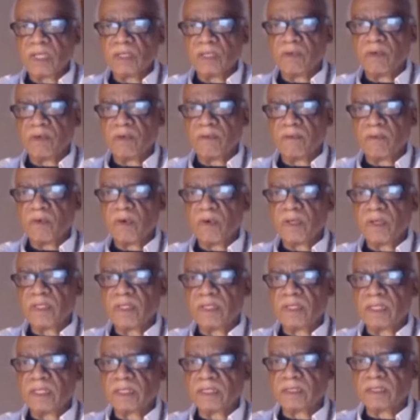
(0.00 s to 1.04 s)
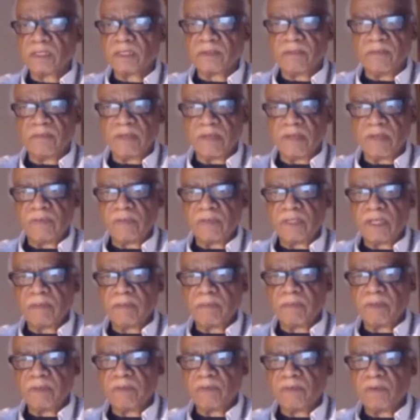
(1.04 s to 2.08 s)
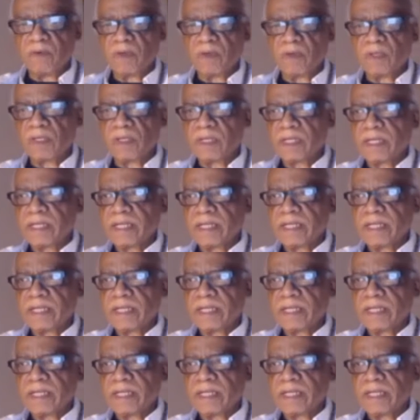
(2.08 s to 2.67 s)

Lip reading: you avoid things that you've never done before,